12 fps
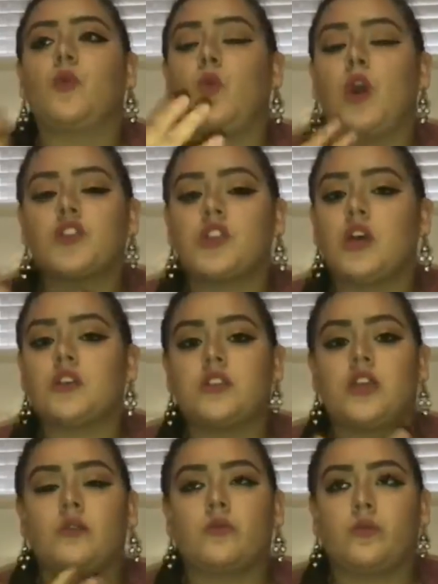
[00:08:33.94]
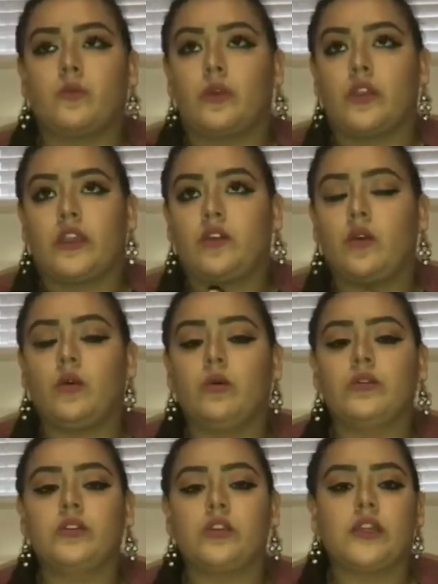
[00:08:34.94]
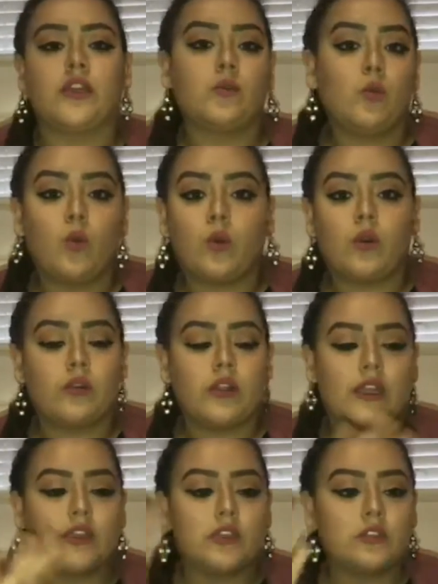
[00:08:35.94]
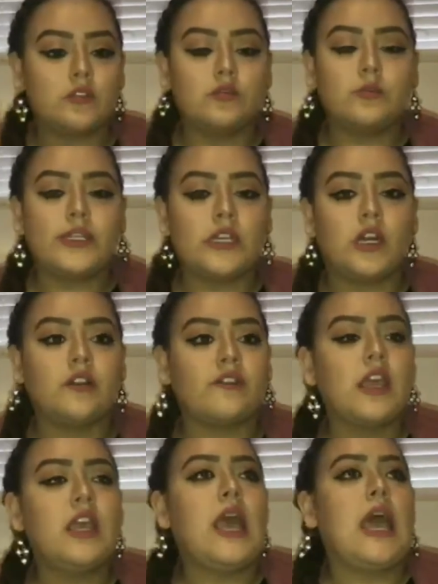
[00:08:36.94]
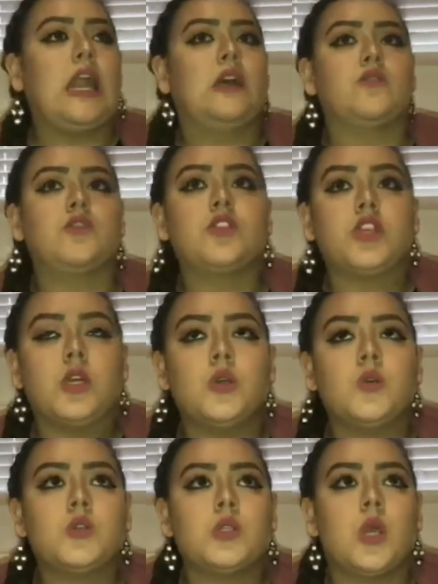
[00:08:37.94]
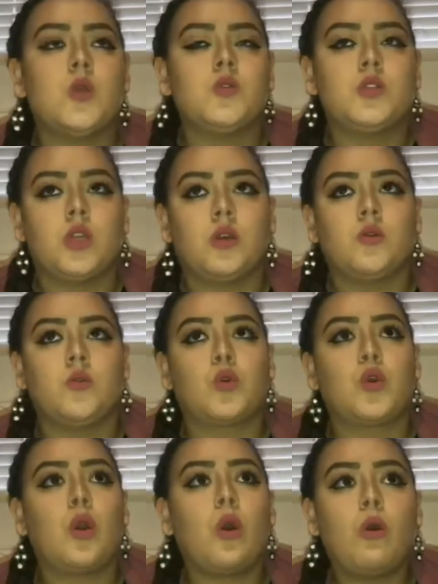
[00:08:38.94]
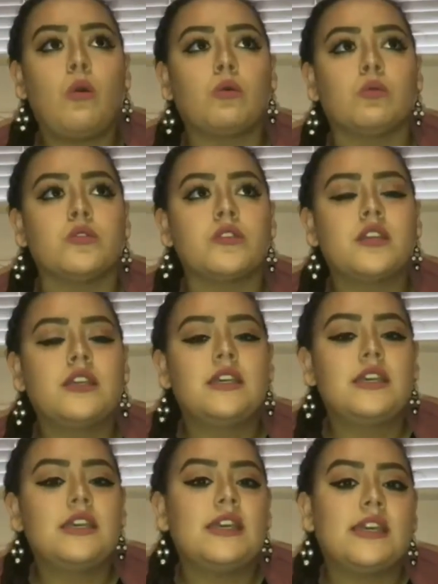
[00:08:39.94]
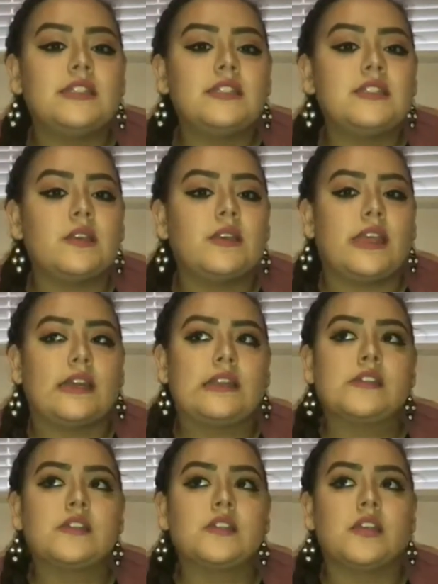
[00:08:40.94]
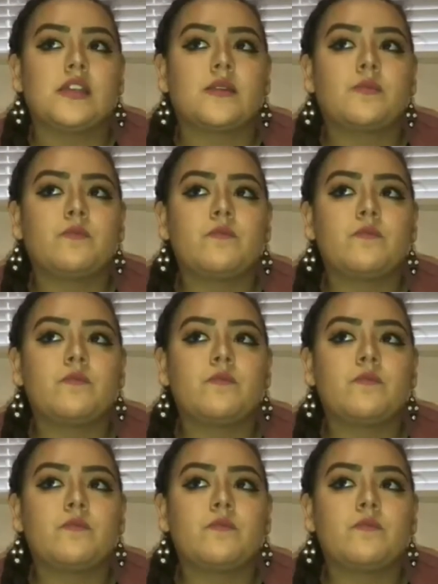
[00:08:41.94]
washcloths that were, like, cold to, like, cool me off. And I was so cold. And so, yeah, that's, like,